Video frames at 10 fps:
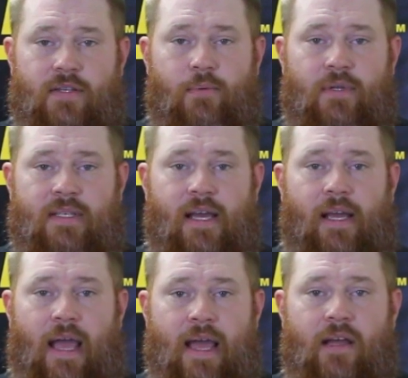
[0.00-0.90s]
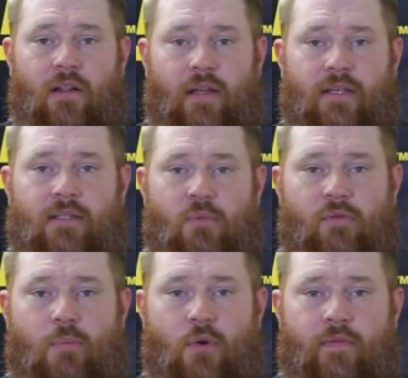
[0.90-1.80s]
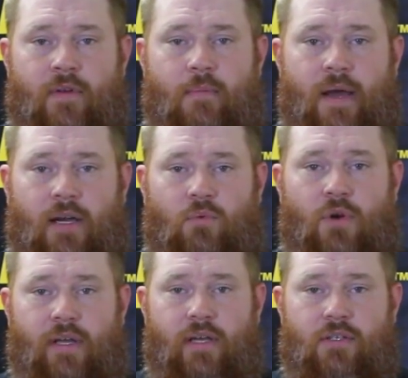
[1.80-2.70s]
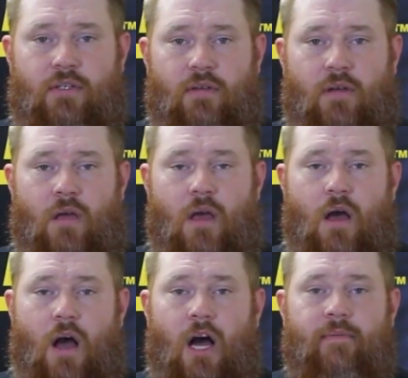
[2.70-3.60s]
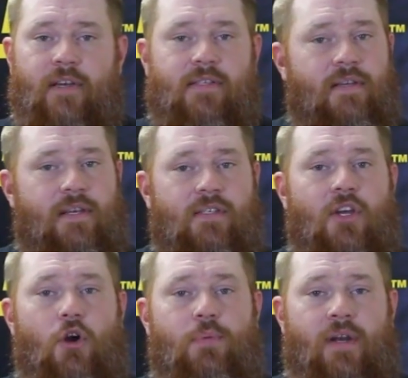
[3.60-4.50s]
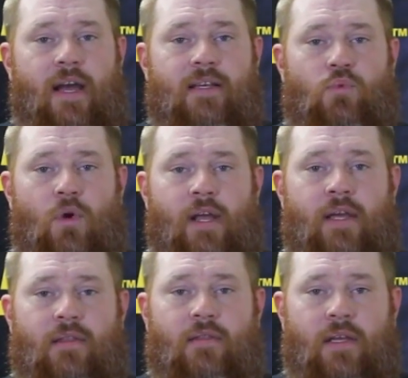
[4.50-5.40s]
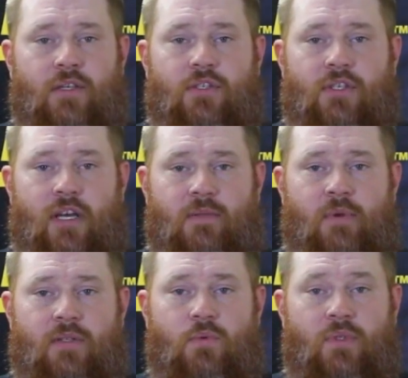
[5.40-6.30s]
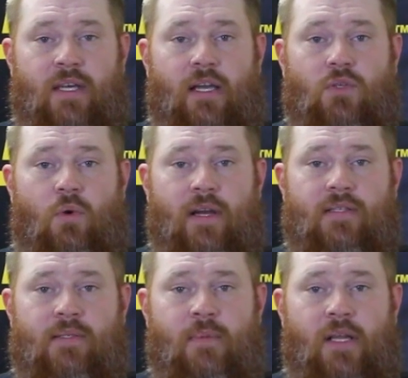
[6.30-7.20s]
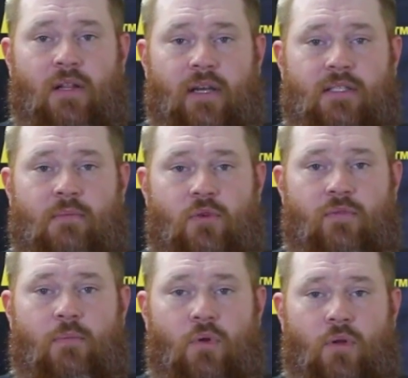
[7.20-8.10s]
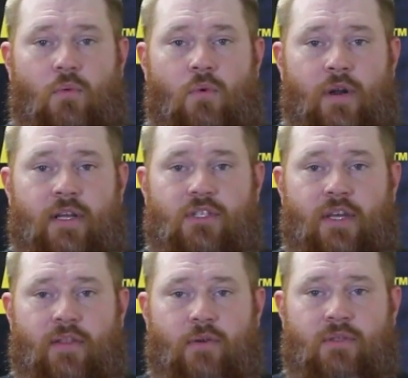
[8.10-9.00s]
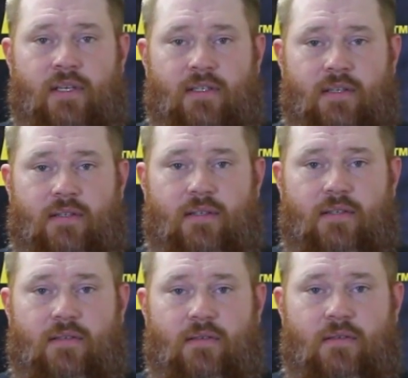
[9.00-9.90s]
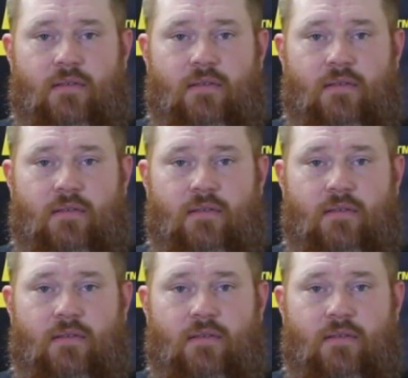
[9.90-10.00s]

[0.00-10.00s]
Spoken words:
it would take 8 clicks to move the point of impact 1 inch. Obviously, a scope that has 1/8 inch adjustments will take twice as many clicks to move the bullet 1 inch at those distances.